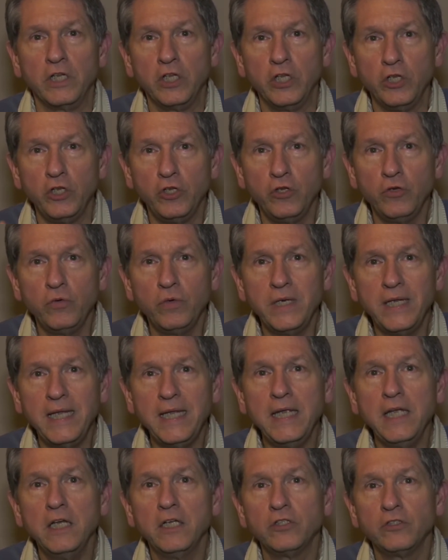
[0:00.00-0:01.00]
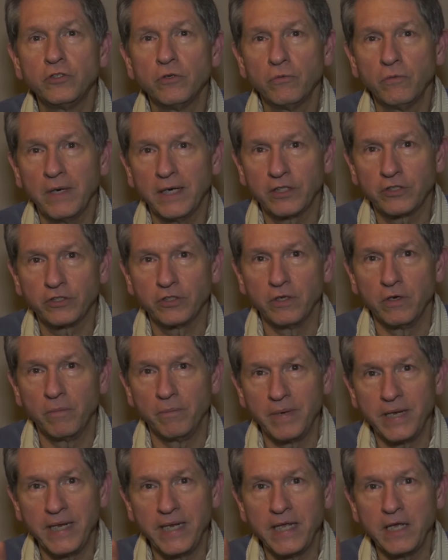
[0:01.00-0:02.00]
Unidirectional,
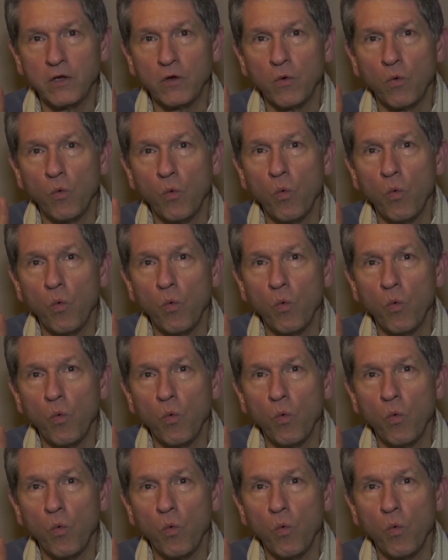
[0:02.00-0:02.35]
meaning